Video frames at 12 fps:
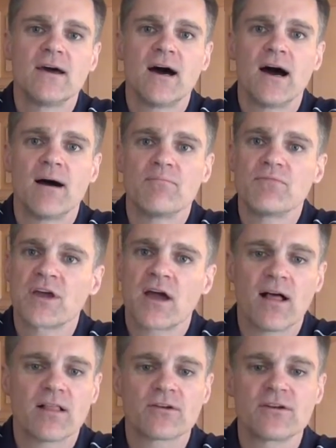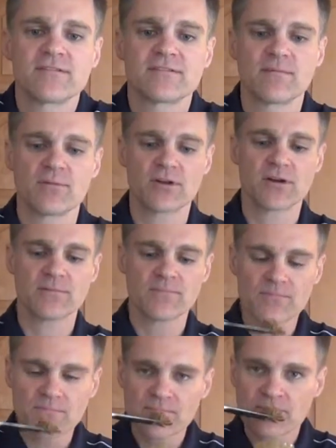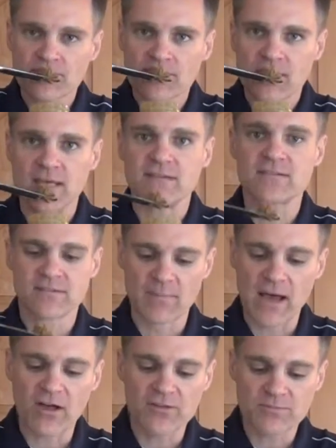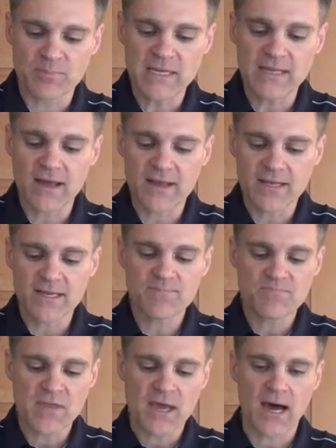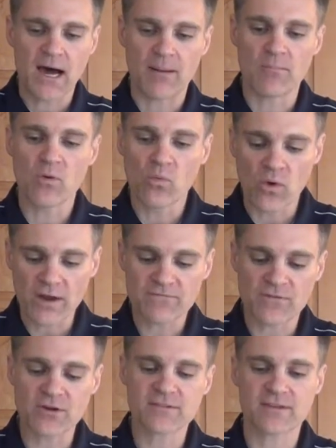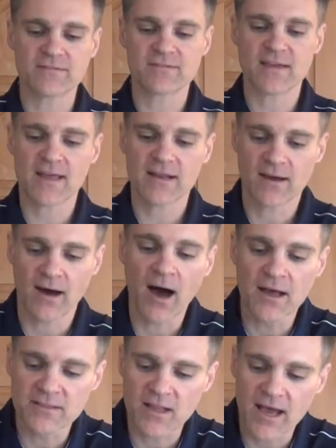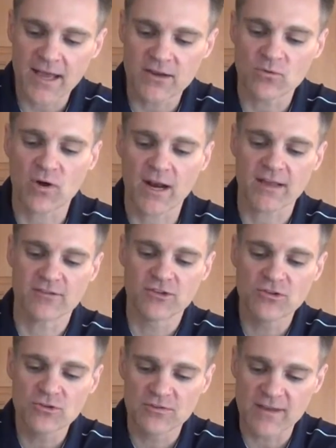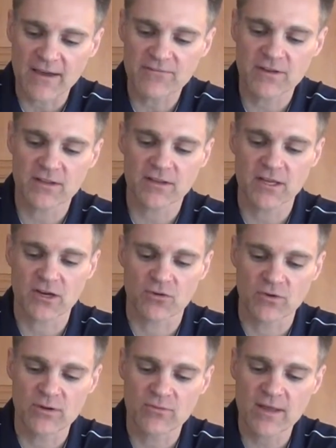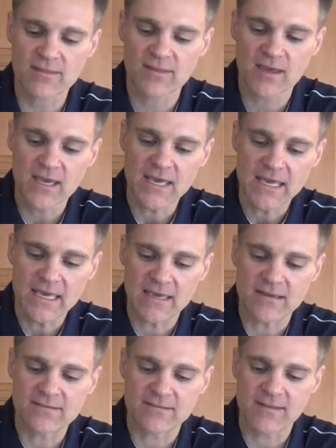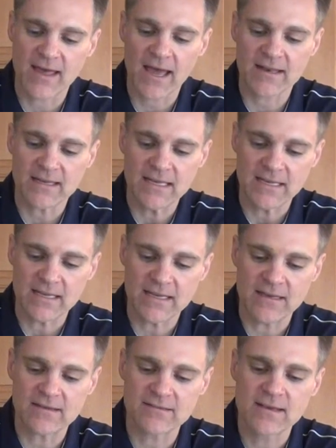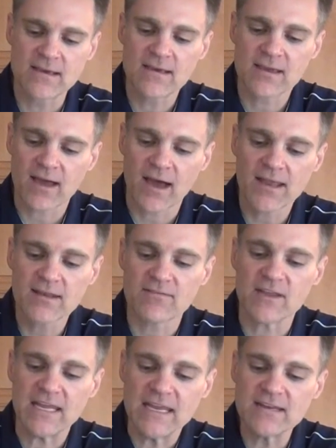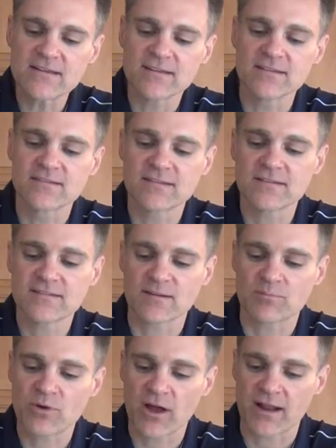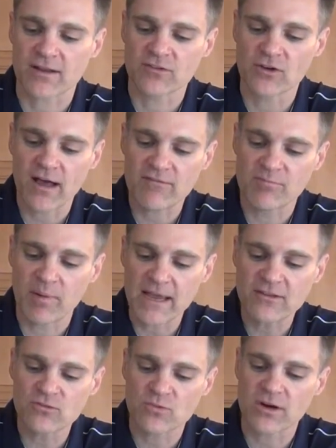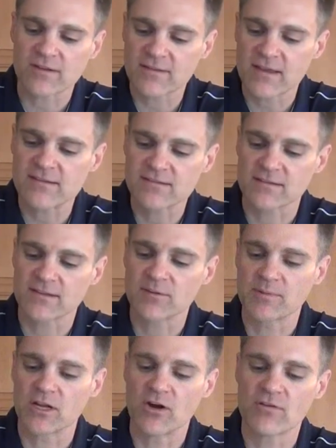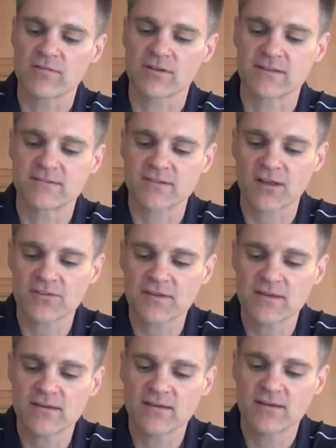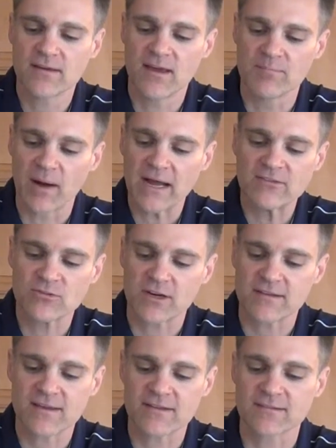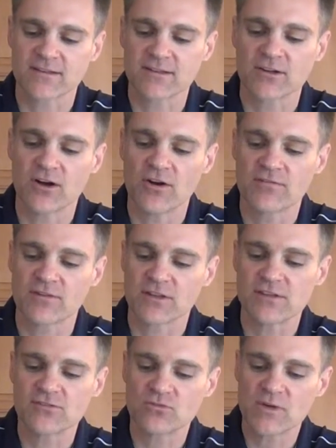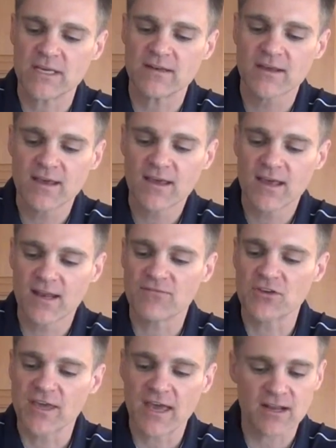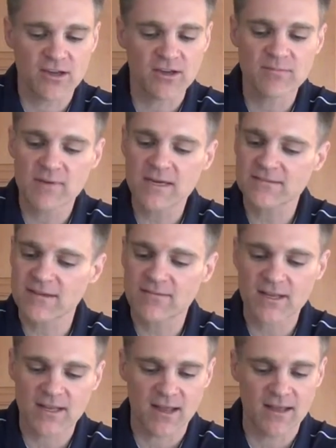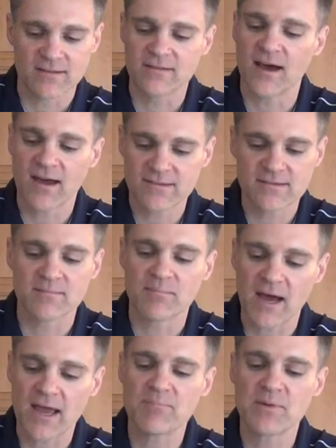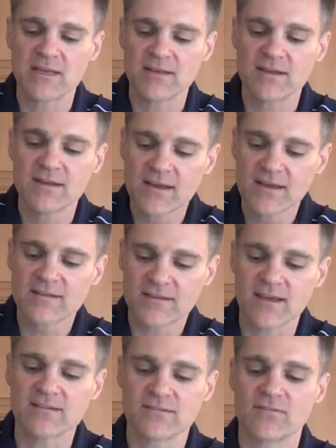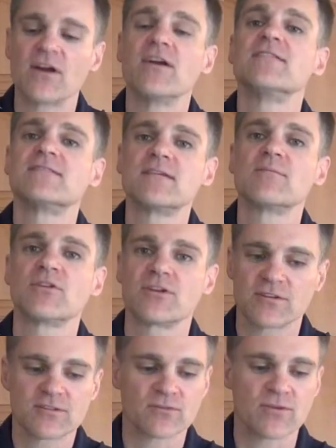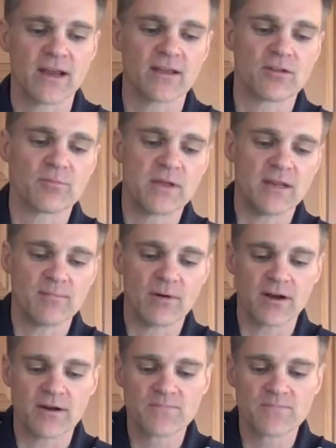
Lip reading: The color is similar. It smells peanutty. What folks have said online and what I do definitely agree with is that it is kind of an inconsistent product. You'll have bites where it tastes a little bit overly salty and bites where it tastes a little overly sweet. And if you get a good mix of it, it does, in my opinion, taste very similar to regular peanut butter.